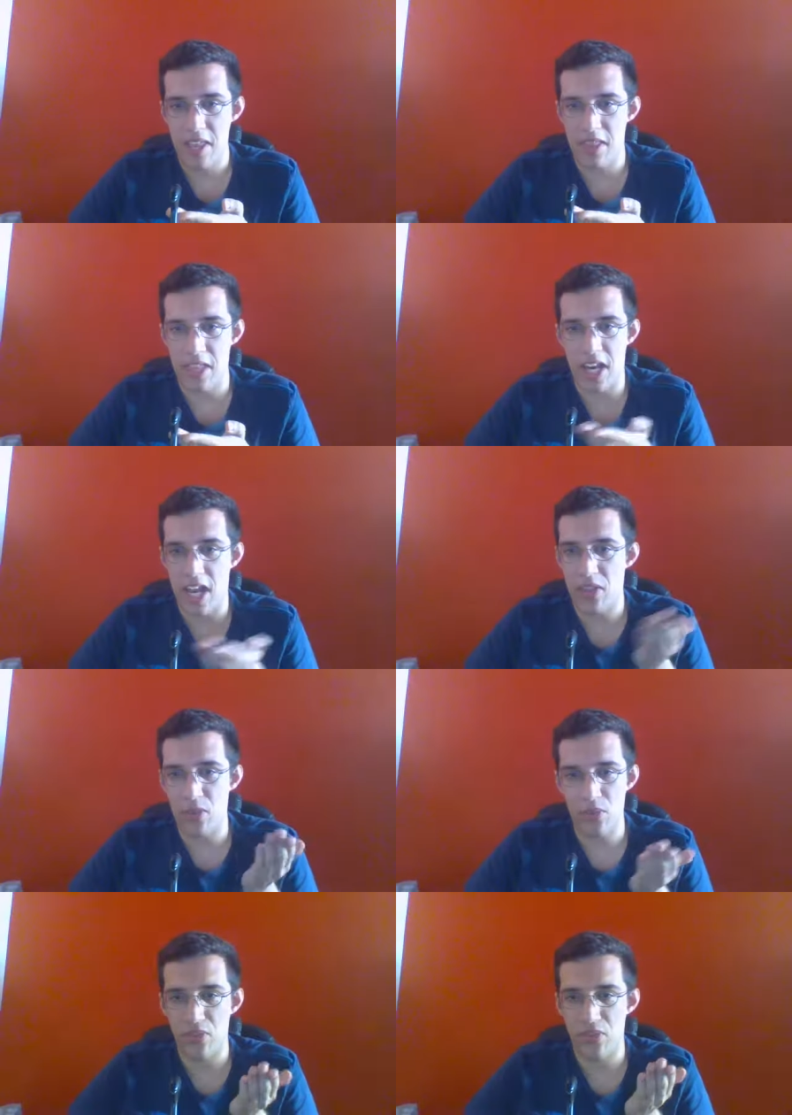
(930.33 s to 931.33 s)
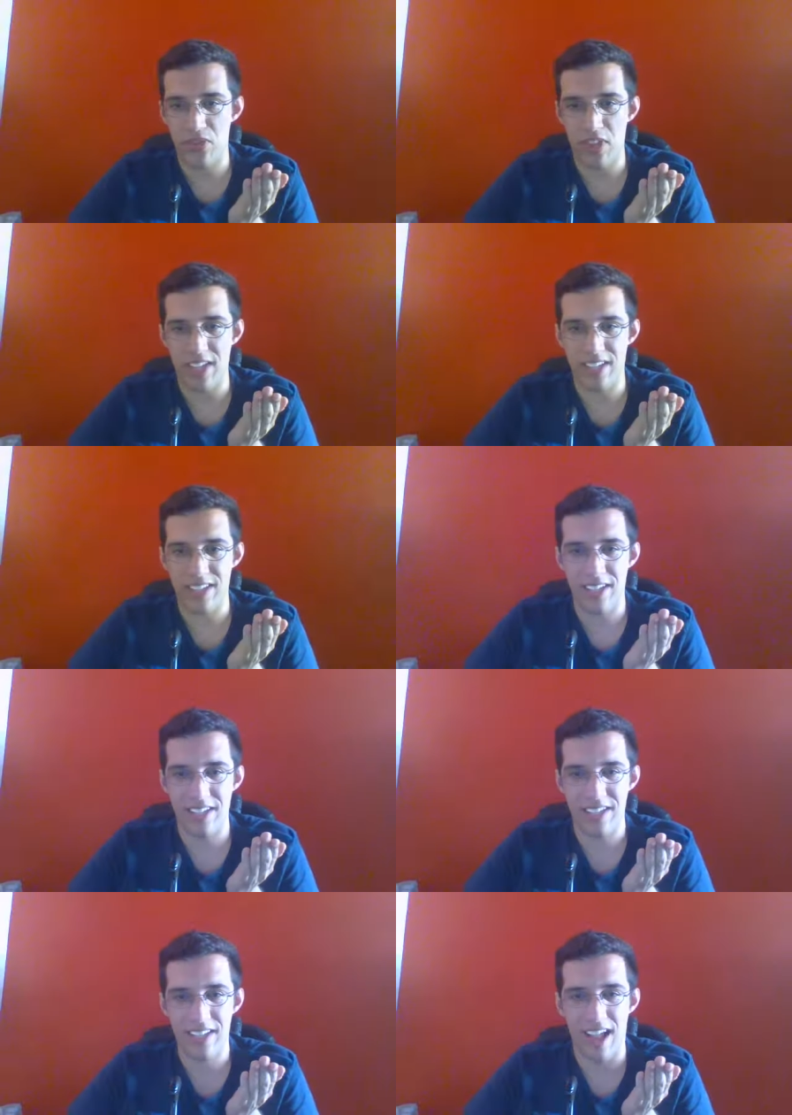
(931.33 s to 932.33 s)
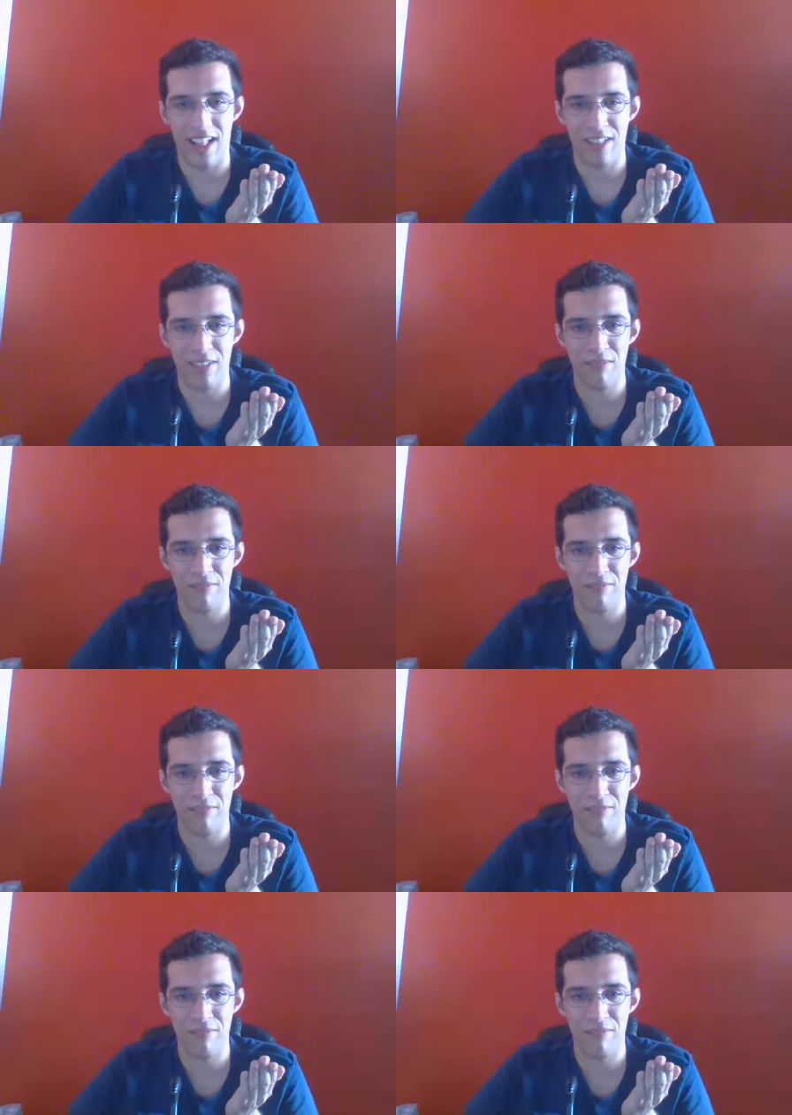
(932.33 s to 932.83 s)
then I don't think I'll